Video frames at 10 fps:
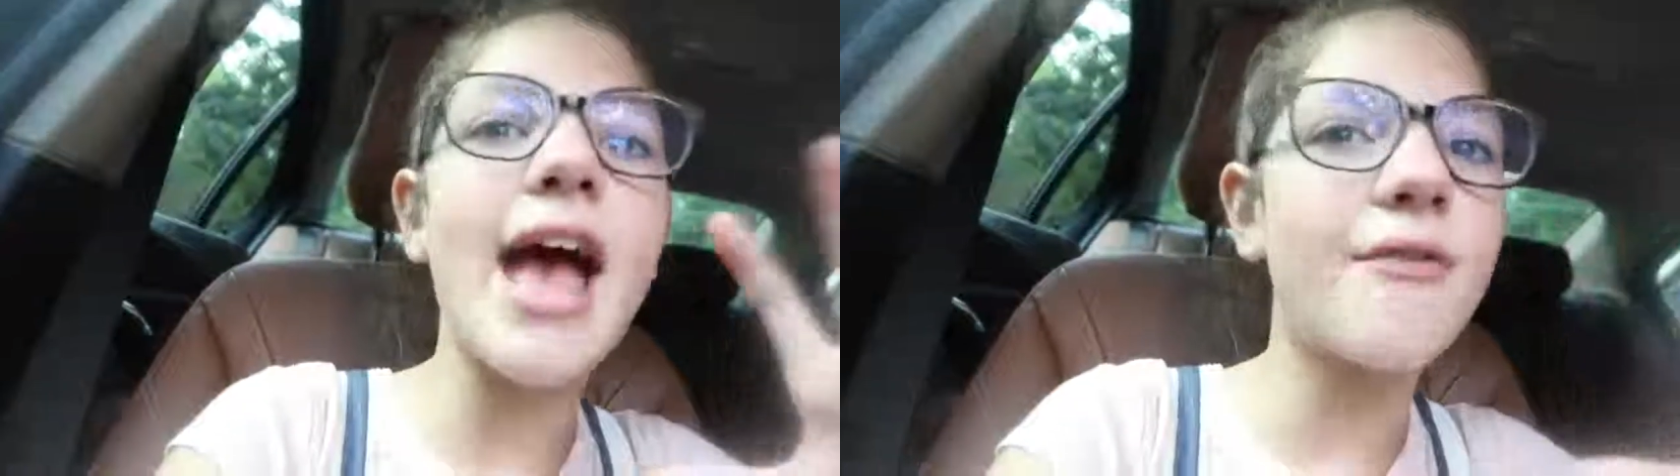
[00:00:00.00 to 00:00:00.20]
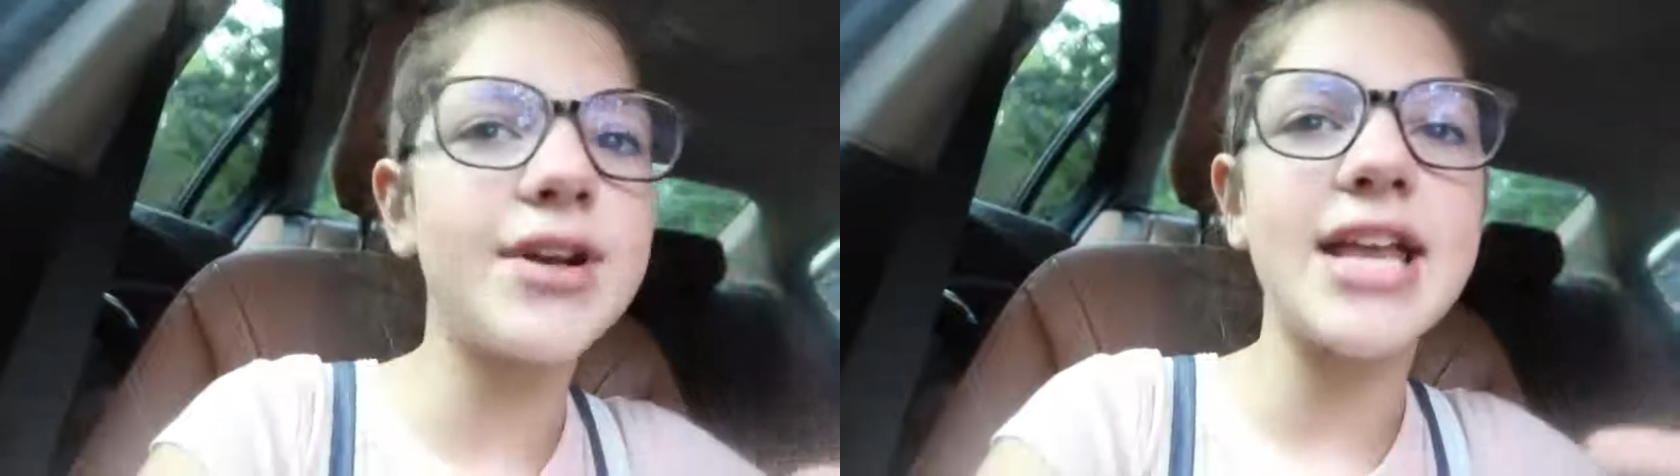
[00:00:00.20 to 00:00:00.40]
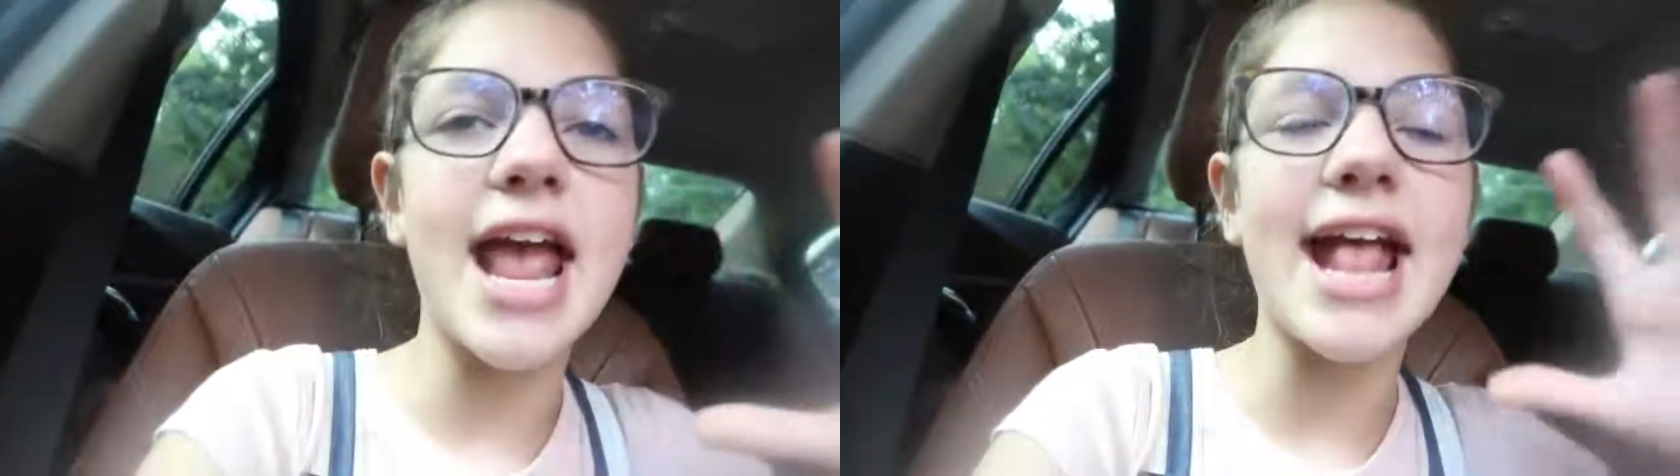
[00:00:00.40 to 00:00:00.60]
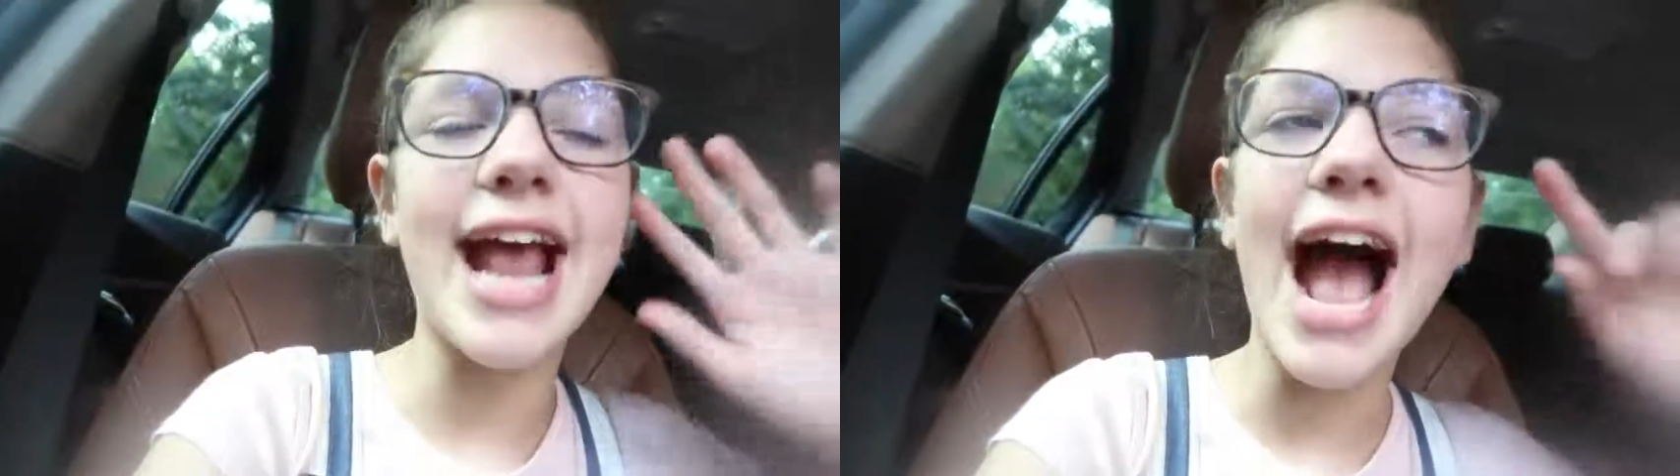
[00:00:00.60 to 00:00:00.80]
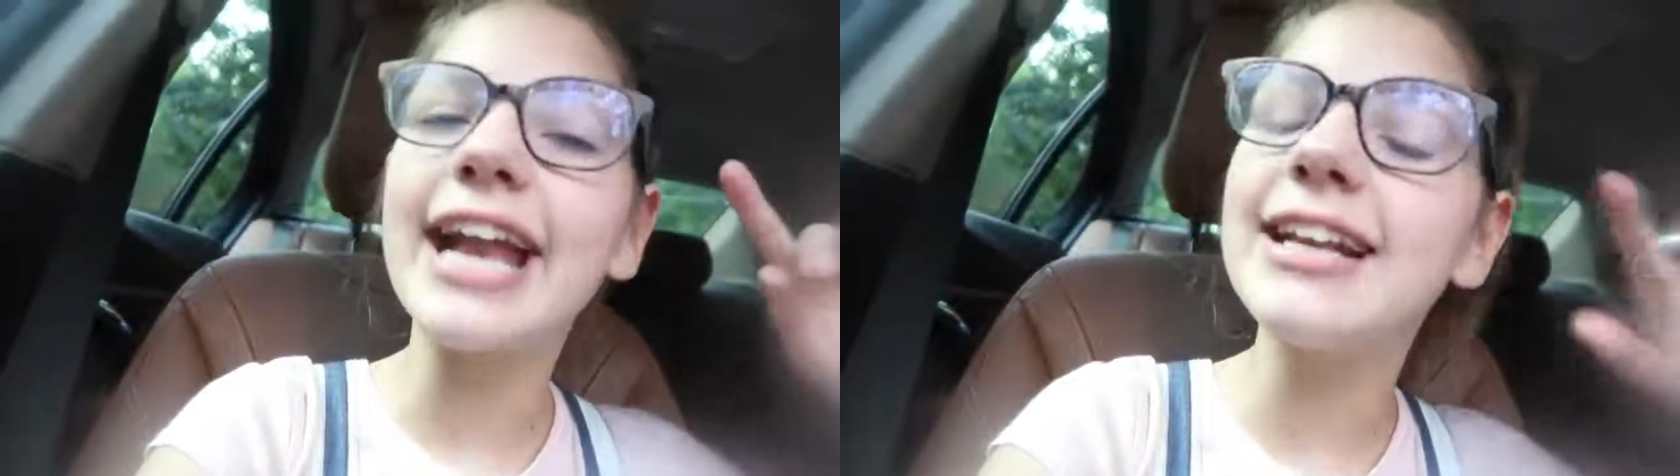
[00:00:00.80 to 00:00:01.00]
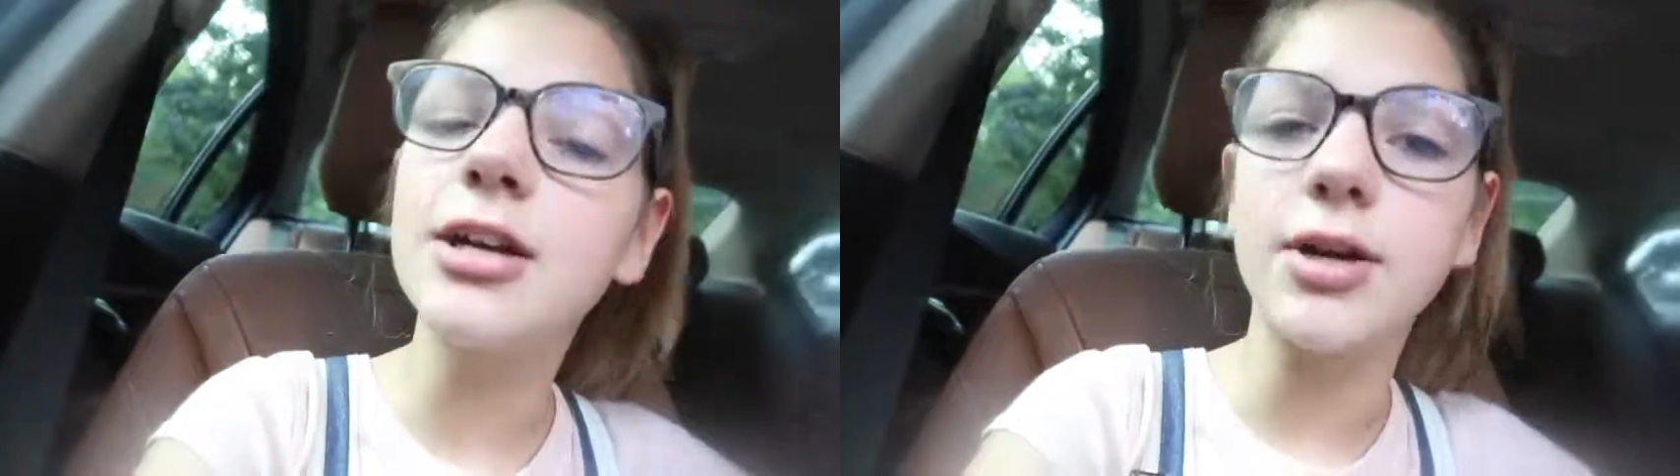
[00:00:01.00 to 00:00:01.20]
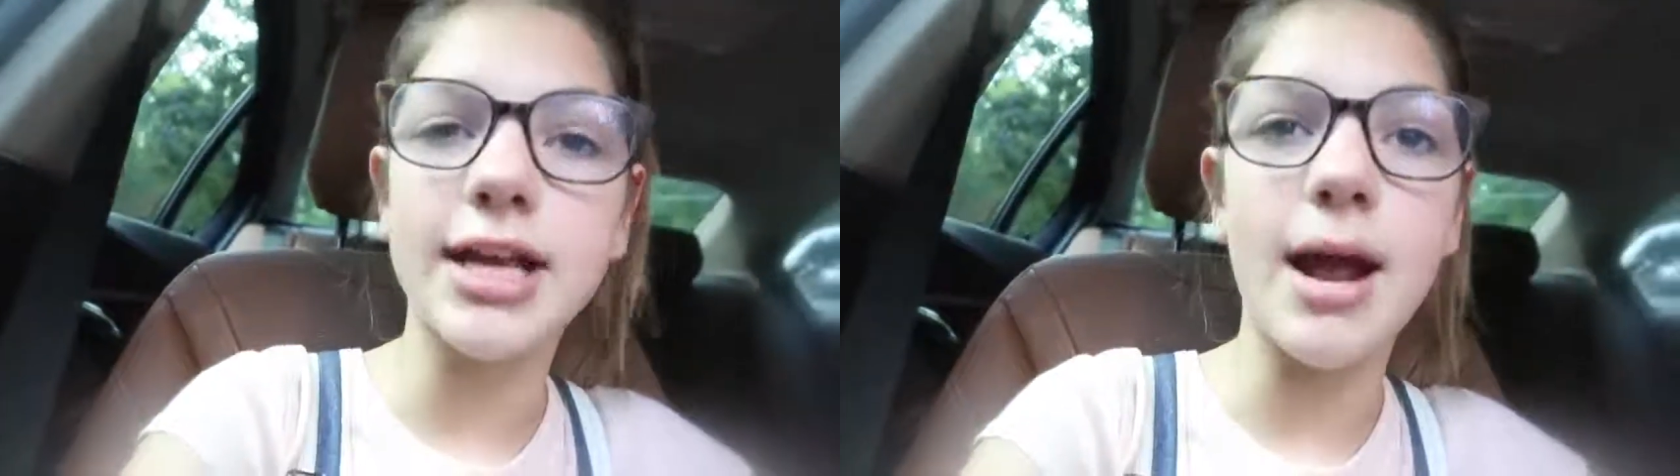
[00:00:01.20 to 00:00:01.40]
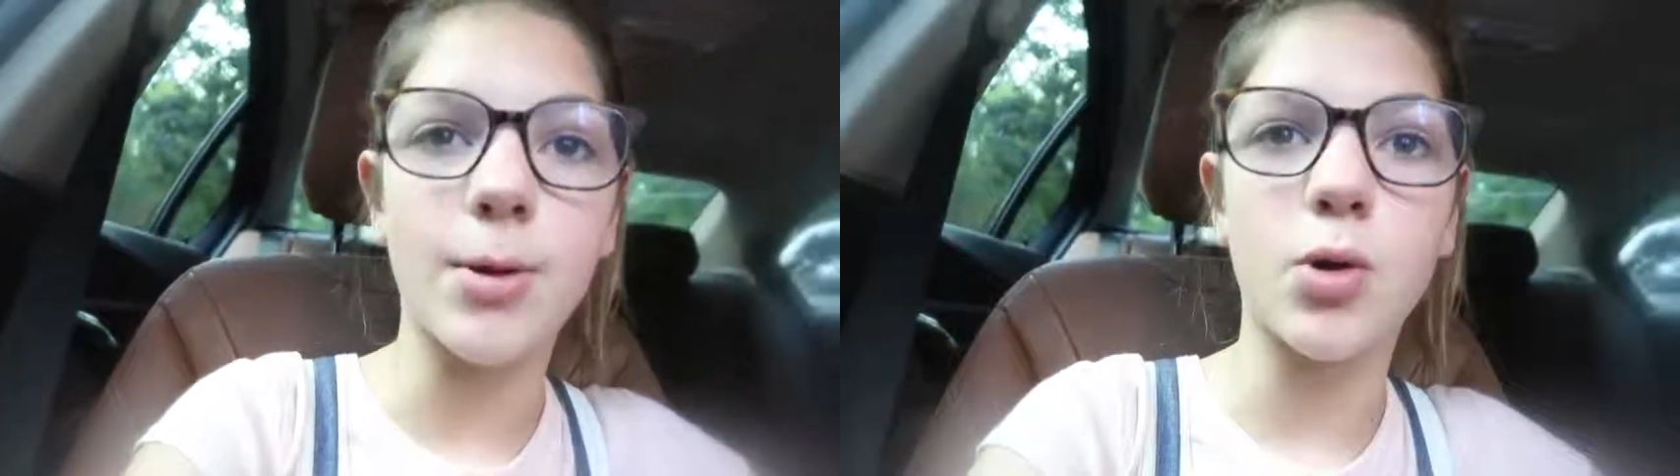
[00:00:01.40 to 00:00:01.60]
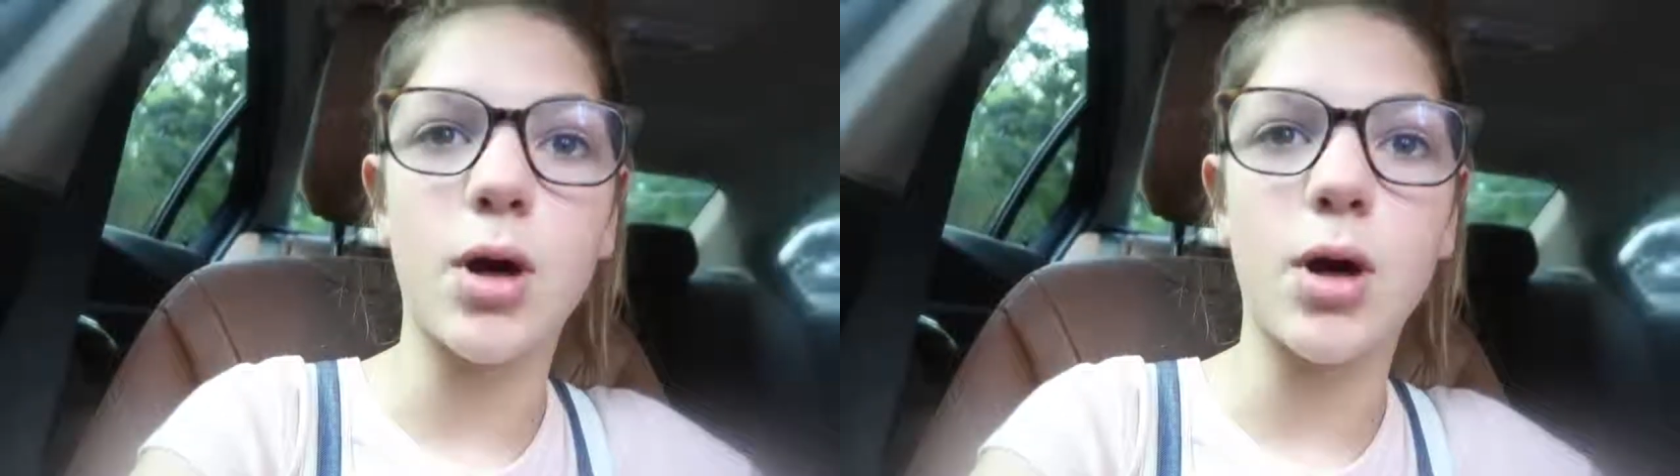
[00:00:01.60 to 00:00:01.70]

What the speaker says: every day, and I need good camera